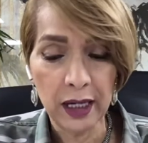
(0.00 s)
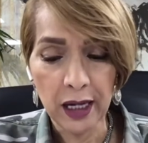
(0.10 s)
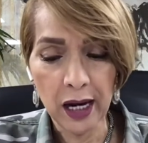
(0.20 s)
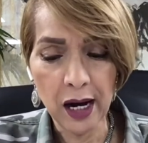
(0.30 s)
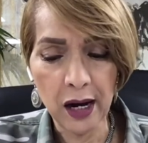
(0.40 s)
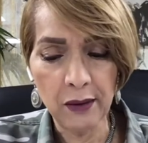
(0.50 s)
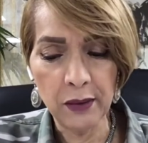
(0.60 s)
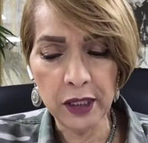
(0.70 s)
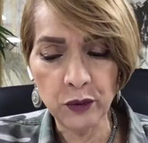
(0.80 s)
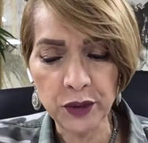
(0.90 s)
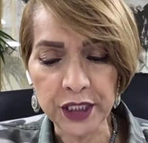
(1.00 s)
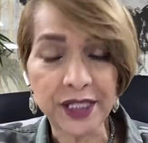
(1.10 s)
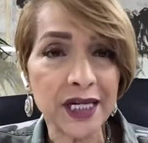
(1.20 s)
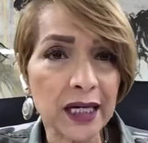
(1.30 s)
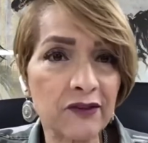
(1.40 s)
Um, he was the
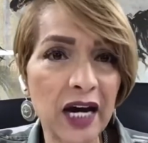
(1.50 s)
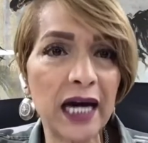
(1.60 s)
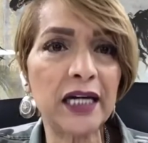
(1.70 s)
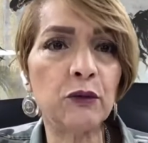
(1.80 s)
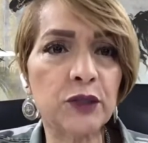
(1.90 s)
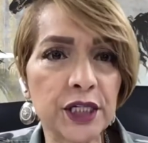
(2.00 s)
Son of God and he was the